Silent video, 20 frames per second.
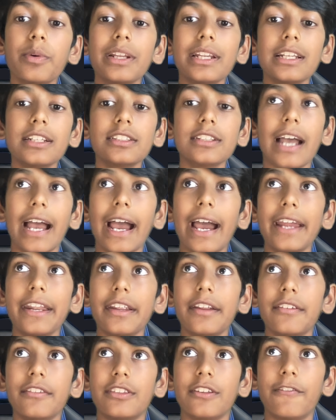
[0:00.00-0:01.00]
need to
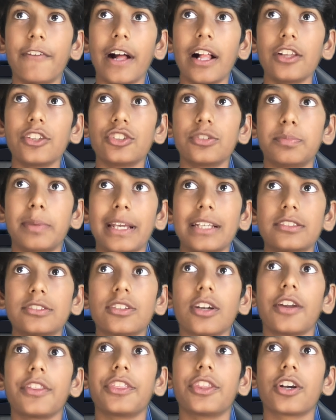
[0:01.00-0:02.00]
add the values based
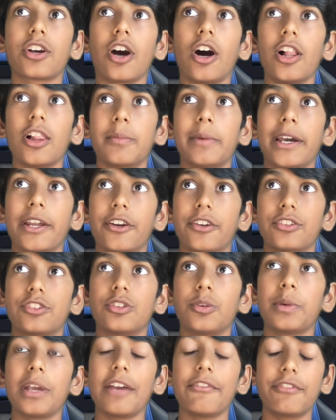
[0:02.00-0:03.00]
on the column headers. So
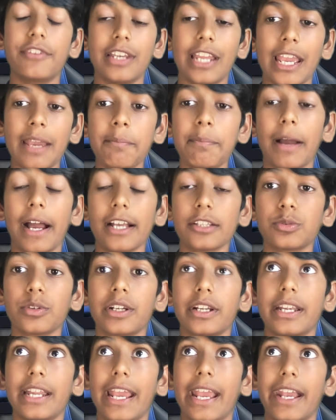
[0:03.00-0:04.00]
we have name, password,
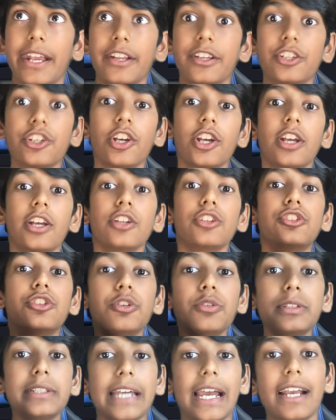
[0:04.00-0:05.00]
and age,
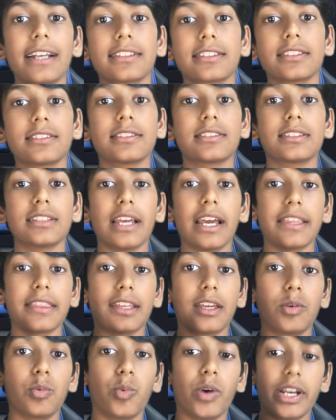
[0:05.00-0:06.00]
two texts, and
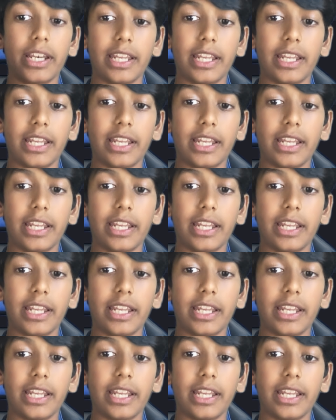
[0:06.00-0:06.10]
then one